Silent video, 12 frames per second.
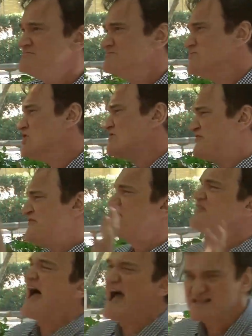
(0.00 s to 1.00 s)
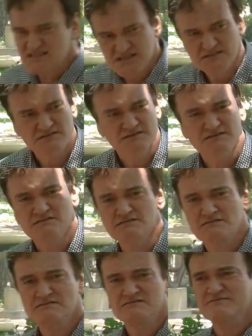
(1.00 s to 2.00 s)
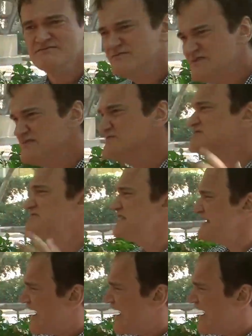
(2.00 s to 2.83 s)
looked flat. They